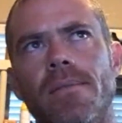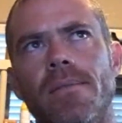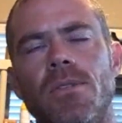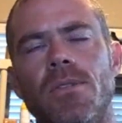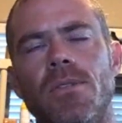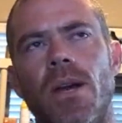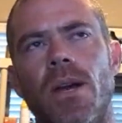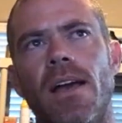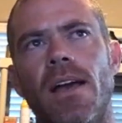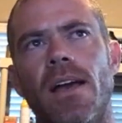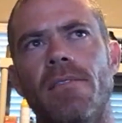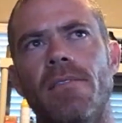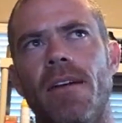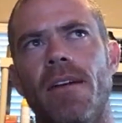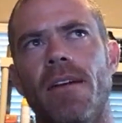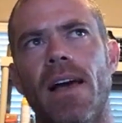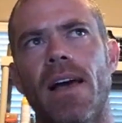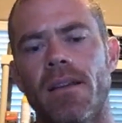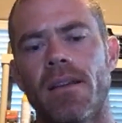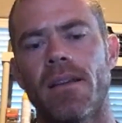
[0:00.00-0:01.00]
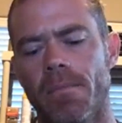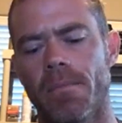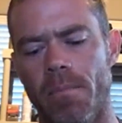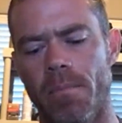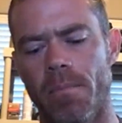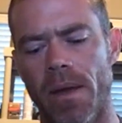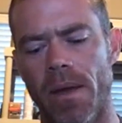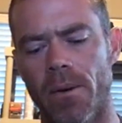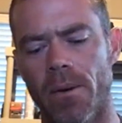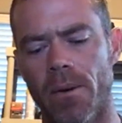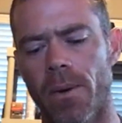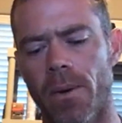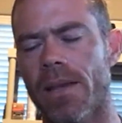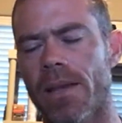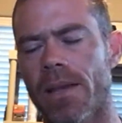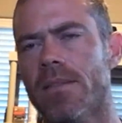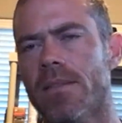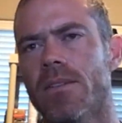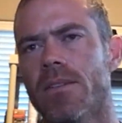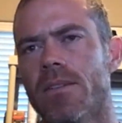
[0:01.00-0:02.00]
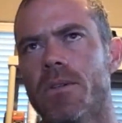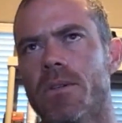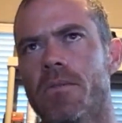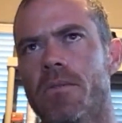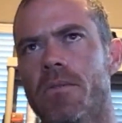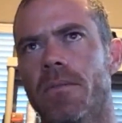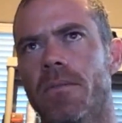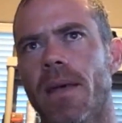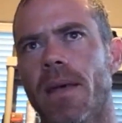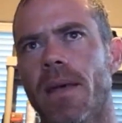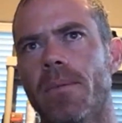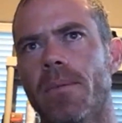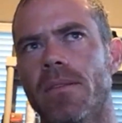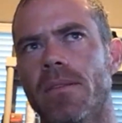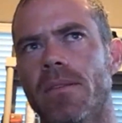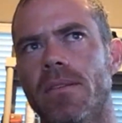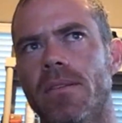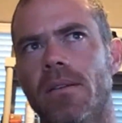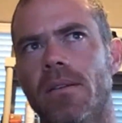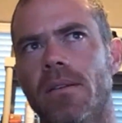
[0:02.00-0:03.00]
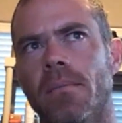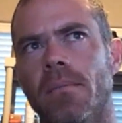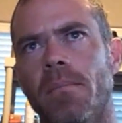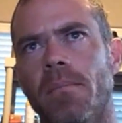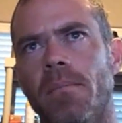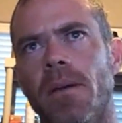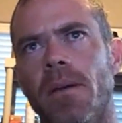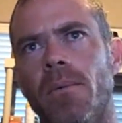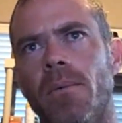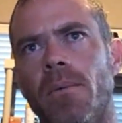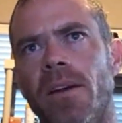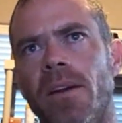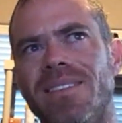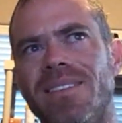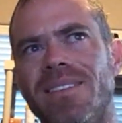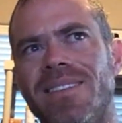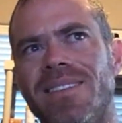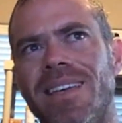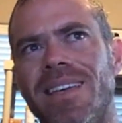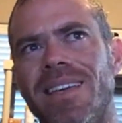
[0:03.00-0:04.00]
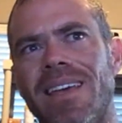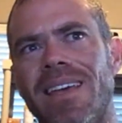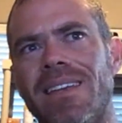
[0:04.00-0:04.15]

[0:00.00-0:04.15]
try and find better ways to shoot from that position, better ways to